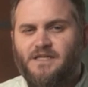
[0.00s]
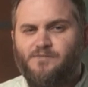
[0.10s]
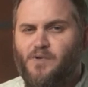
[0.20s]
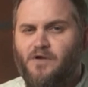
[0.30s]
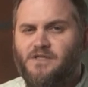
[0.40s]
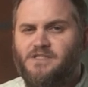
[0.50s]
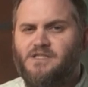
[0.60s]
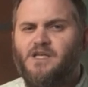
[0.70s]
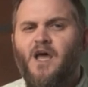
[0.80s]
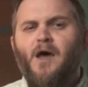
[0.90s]

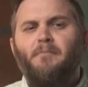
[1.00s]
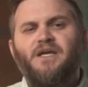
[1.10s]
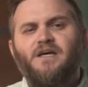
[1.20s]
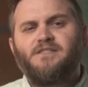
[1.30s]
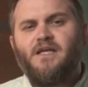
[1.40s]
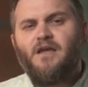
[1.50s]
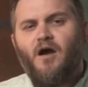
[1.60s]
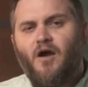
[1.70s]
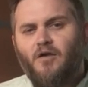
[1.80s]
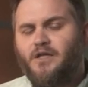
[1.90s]
experiences because they
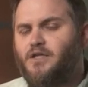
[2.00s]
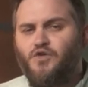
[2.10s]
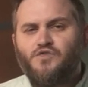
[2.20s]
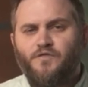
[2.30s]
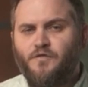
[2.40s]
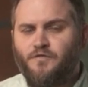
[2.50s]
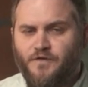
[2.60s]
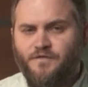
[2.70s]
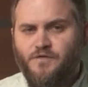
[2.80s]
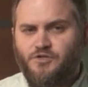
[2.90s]
aren't useful for
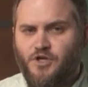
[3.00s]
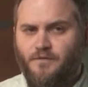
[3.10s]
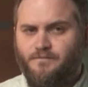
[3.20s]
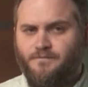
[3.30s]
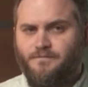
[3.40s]
the future.